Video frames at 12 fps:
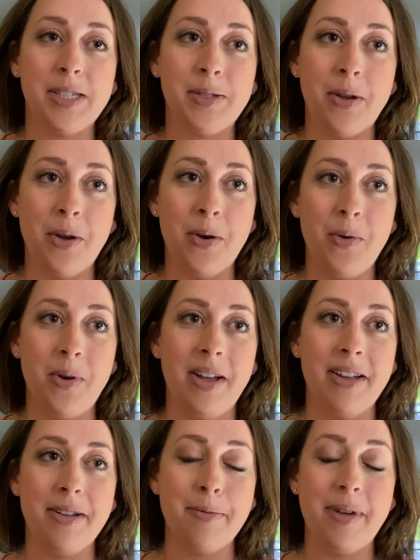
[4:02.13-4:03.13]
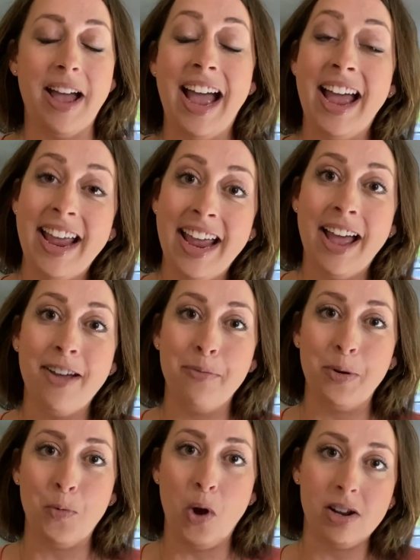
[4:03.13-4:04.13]
So I have
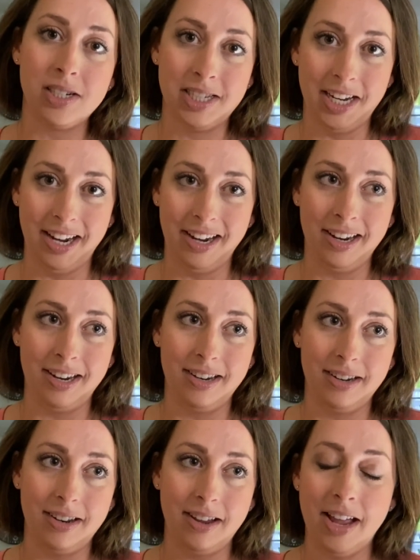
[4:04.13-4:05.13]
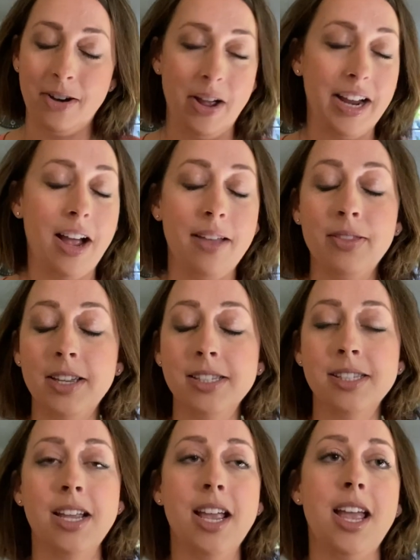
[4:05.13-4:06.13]
been wanting, I got
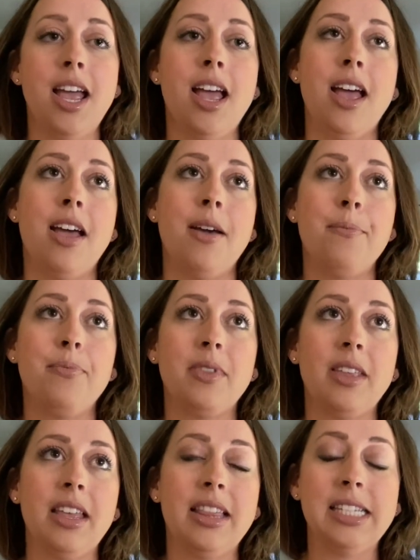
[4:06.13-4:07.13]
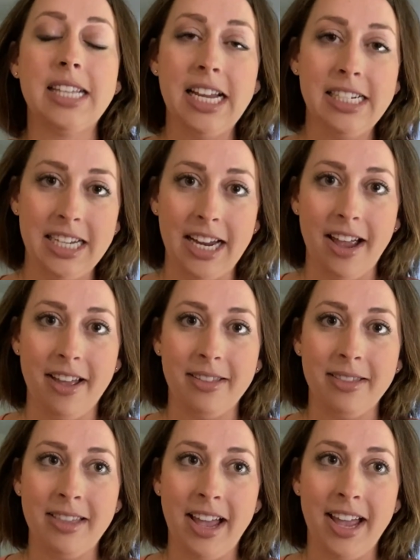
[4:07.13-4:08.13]
this idea
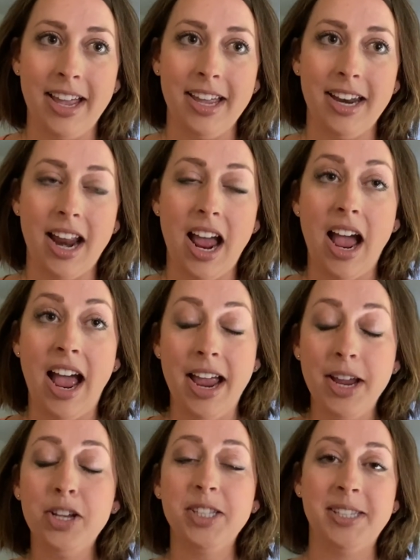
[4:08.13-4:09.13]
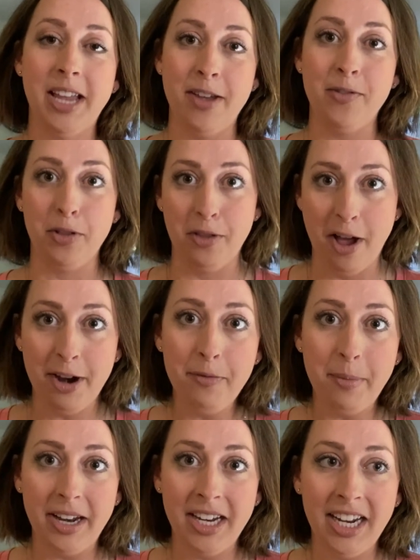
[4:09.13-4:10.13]
that I could save a lot of
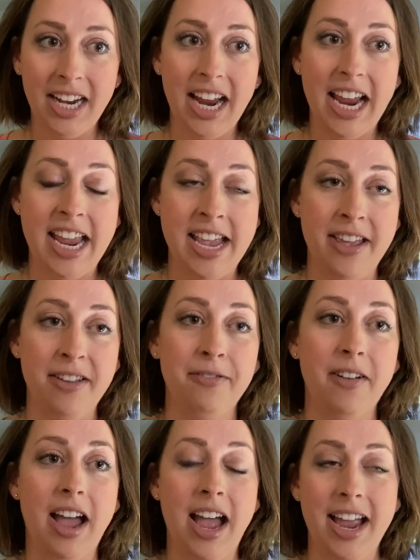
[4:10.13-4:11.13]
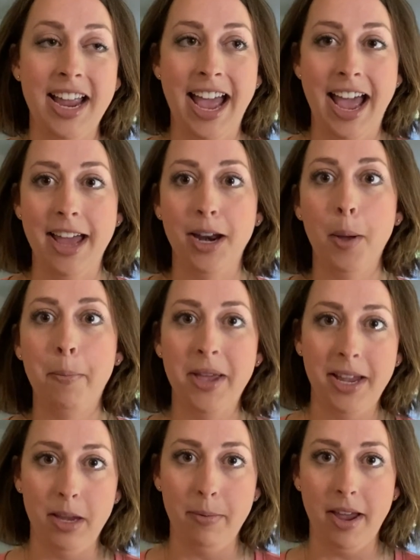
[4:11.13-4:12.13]
money if I had a
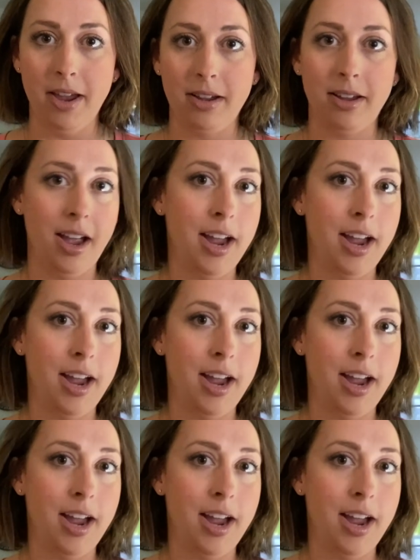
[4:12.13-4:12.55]
piggy bank.